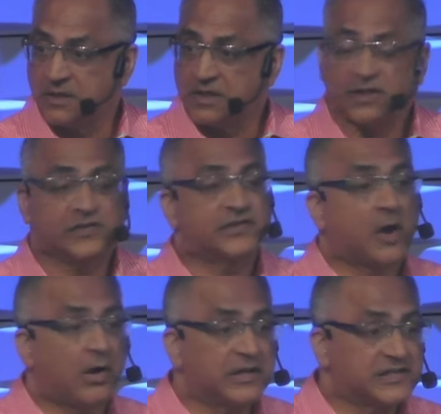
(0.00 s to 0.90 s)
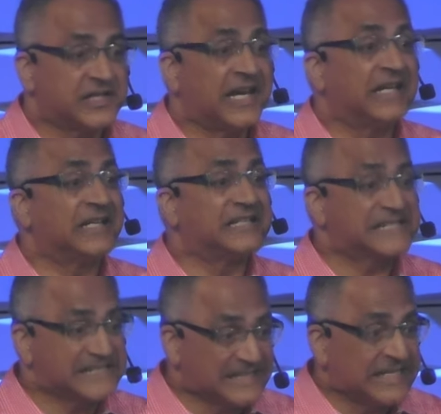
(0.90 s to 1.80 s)
This song is saying that
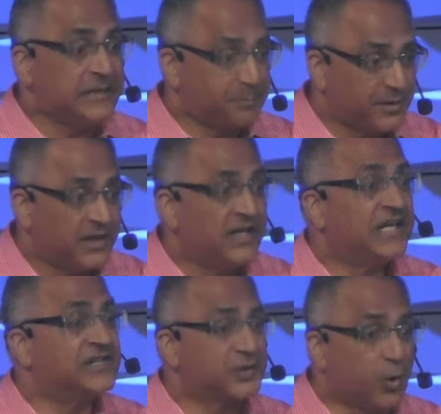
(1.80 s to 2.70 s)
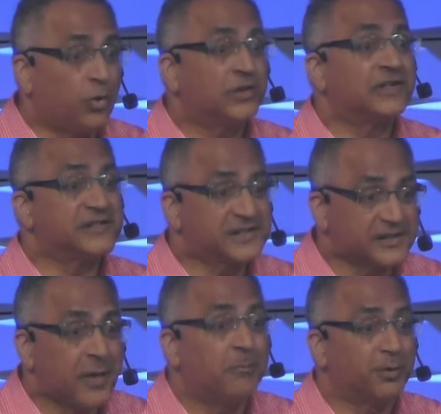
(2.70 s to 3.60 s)
sleep is golden
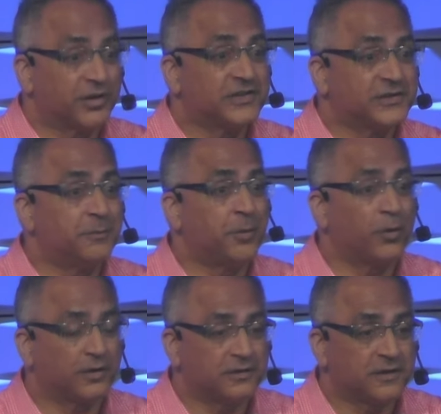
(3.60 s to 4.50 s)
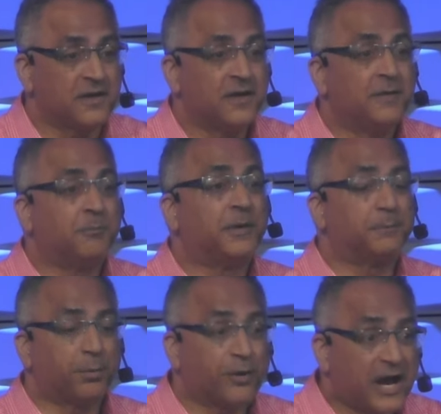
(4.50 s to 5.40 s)
slumber that's important, but
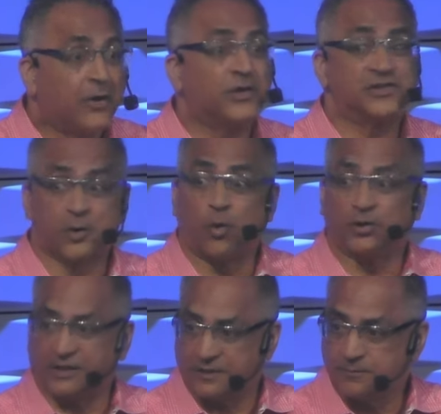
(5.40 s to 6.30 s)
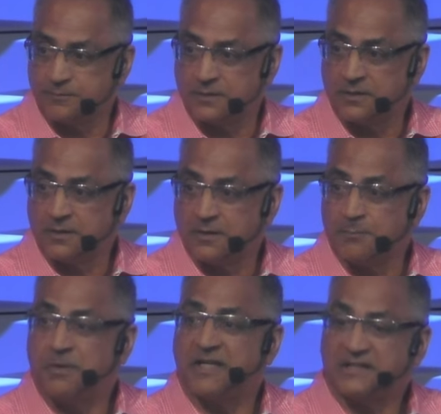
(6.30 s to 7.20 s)
prayer is golden.
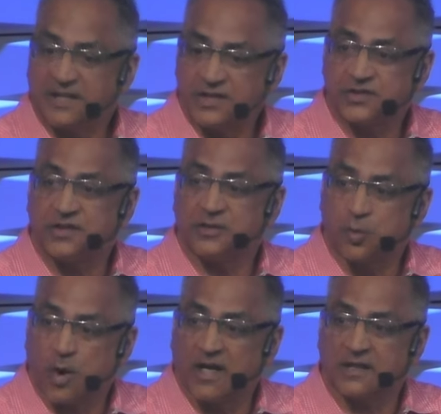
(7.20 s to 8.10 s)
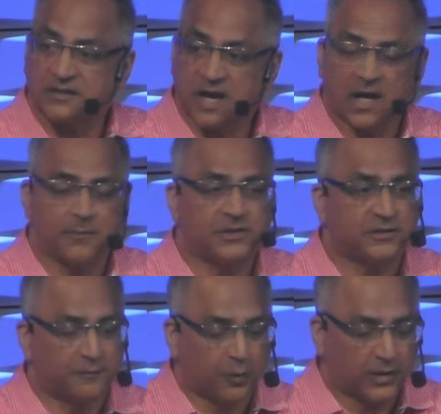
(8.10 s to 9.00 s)
Meditation and quiet time and
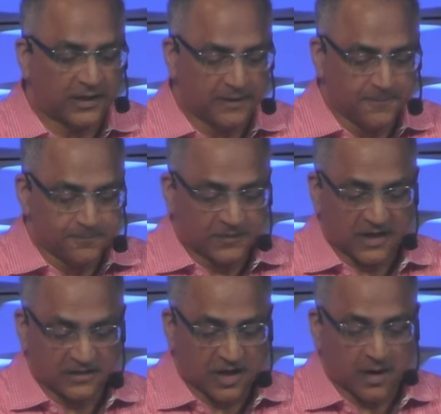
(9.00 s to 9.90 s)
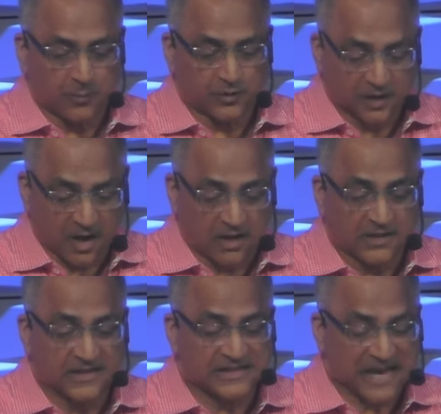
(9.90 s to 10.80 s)
devoting that time with God
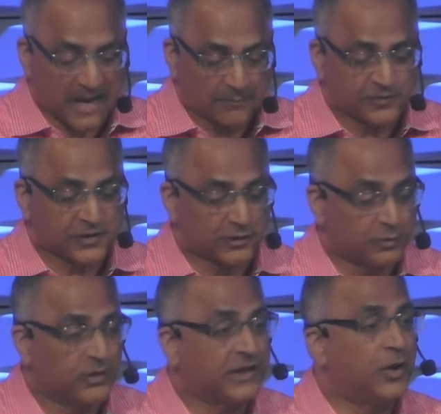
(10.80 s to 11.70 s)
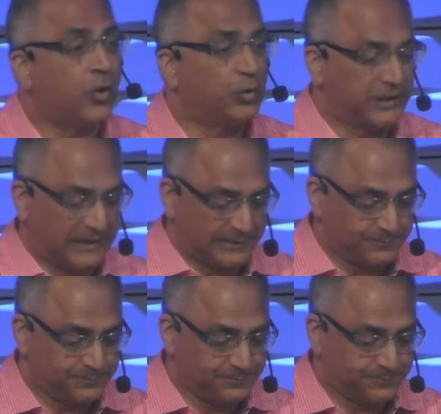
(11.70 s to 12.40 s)
is absolutely golden.